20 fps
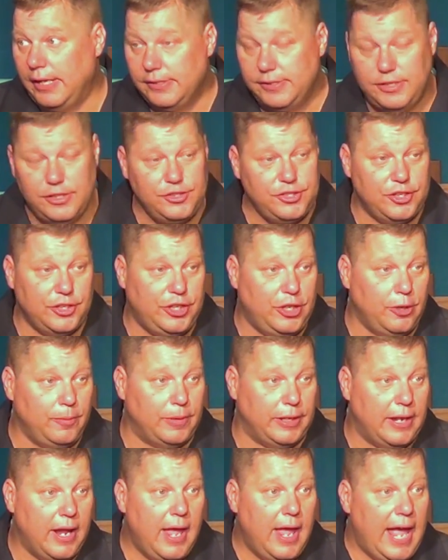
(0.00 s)
He's just a
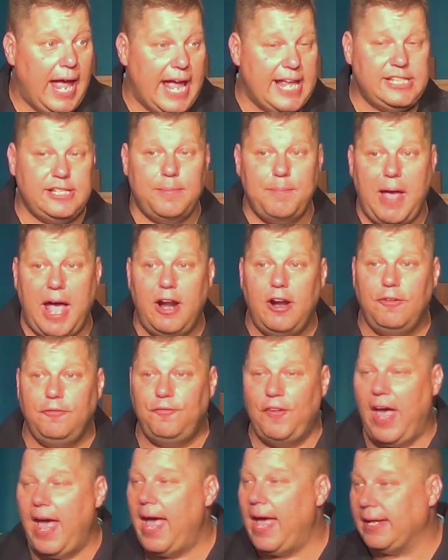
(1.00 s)
human. As a matter
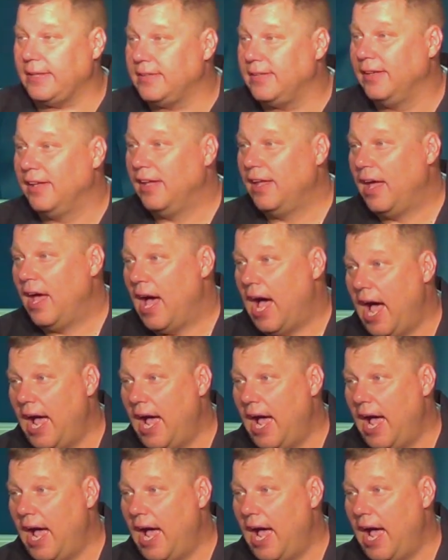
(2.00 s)
of fact,